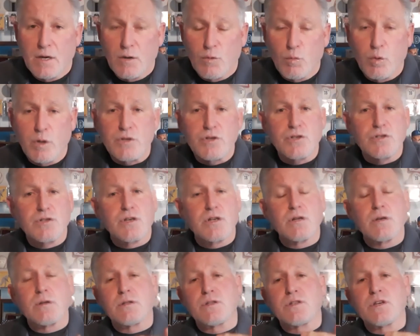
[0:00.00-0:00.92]
We're just going
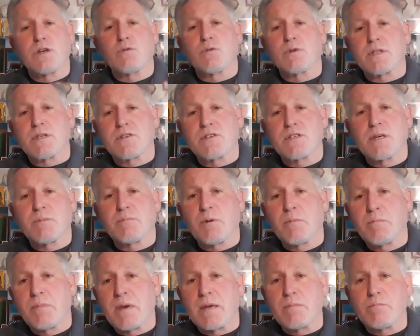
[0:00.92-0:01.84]
to deal with a simple
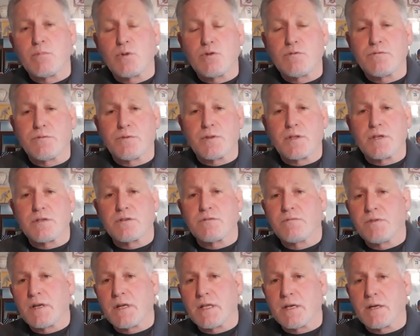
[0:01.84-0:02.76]
bed move for this
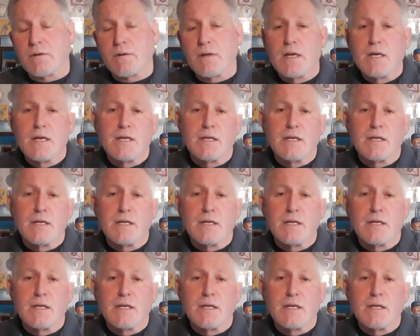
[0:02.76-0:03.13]
video.